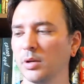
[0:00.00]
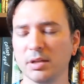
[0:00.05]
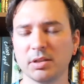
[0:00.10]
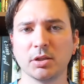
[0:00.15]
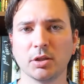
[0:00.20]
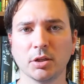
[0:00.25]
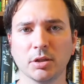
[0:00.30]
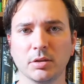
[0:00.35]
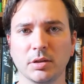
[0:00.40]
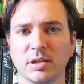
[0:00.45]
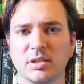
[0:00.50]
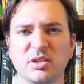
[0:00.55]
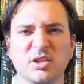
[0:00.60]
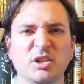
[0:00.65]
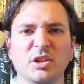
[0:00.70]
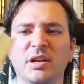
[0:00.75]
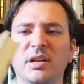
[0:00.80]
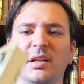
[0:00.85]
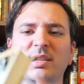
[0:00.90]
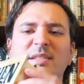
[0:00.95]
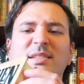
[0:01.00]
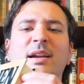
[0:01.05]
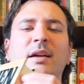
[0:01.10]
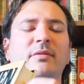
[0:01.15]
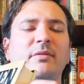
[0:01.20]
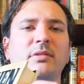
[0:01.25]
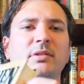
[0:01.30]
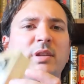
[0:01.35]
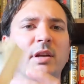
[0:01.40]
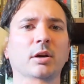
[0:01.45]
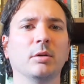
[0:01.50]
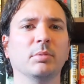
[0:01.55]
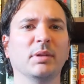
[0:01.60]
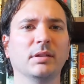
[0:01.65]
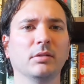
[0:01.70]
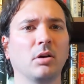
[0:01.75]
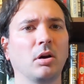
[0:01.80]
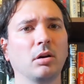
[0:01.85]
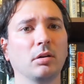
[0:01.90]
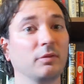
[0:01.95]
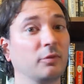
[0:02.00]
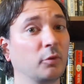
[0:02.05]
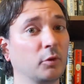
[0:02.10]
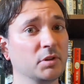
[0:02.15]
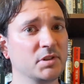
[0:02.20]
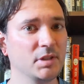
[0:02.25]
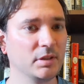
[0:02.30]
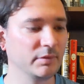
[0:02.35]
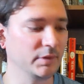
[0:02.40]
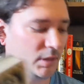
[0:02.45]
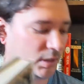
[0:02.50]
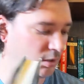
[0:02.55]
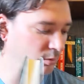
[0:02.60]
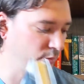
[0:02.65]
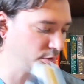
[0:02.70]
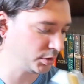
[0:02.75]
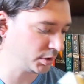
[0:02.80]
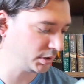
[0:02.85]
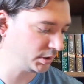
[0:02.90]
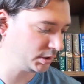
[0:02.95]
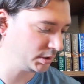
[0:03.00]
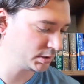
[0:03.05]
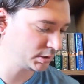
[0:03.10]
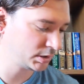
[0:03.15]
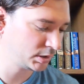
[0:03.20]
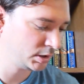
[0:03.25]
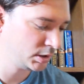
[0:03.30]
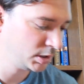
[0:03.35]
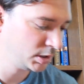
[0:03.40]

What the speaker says: It's good, and it's not terribly long for a Stephen King book, at least.